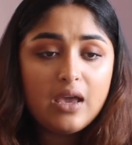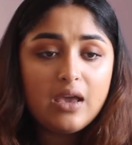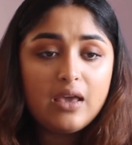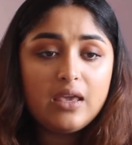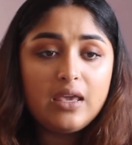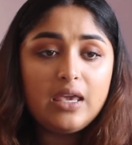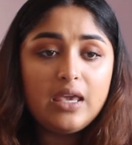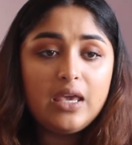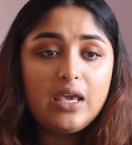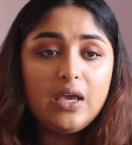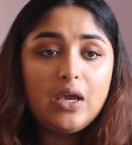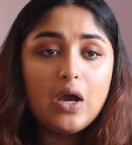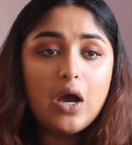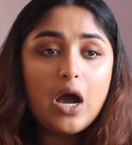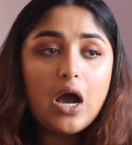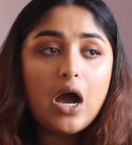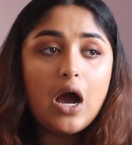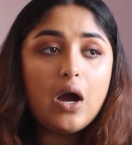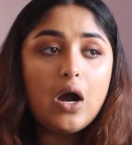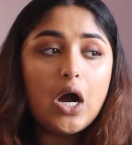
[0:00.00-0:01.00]
he
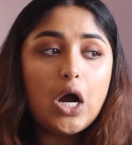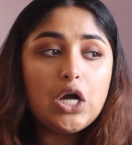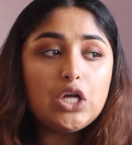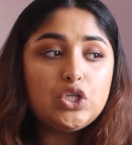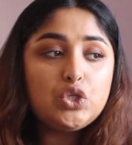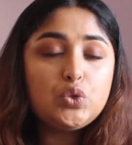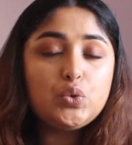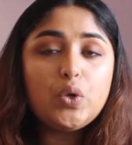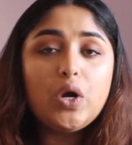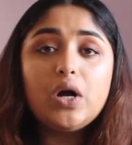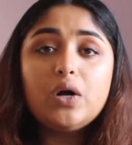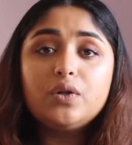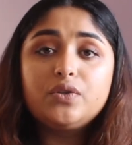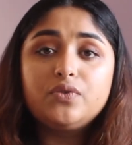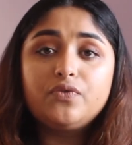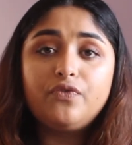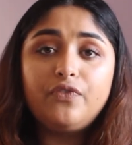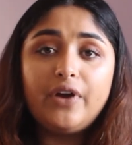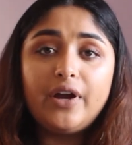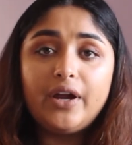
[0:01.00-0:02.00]

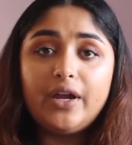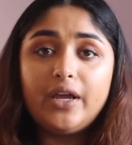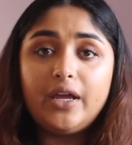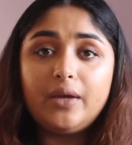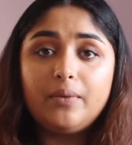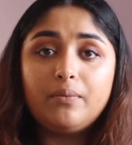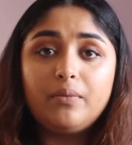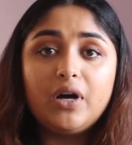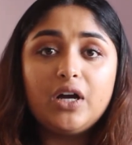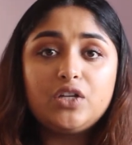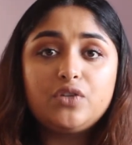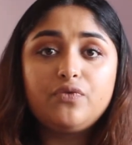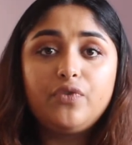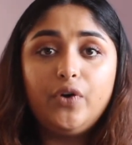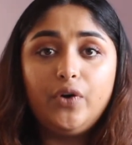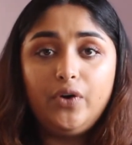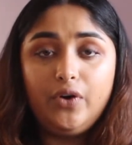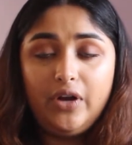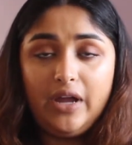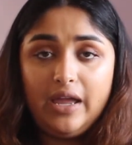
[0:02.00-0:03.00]
struggled very much
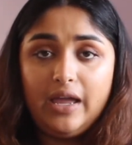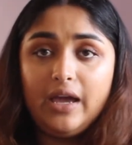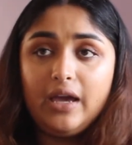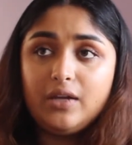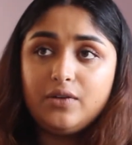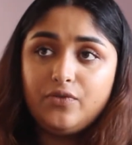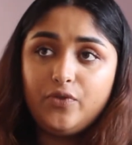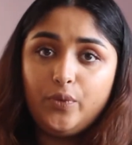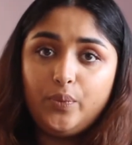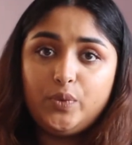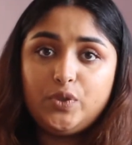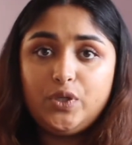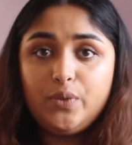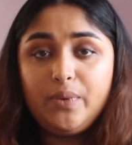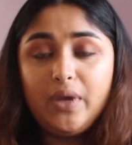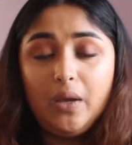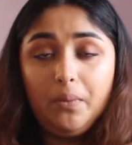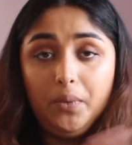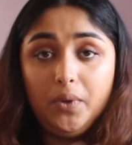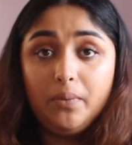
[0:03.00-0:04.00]
for her hand to
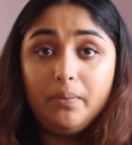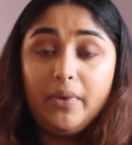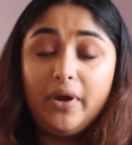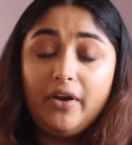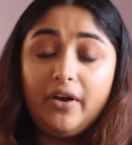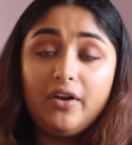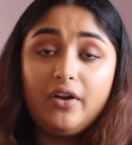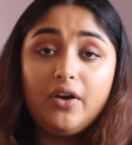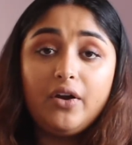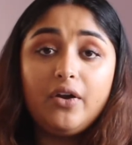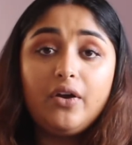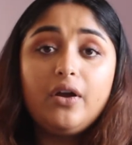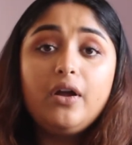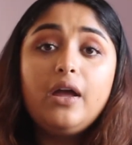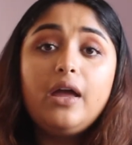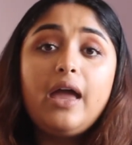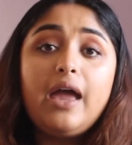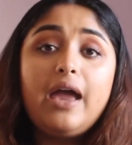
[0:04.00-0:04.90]
be able to marry her,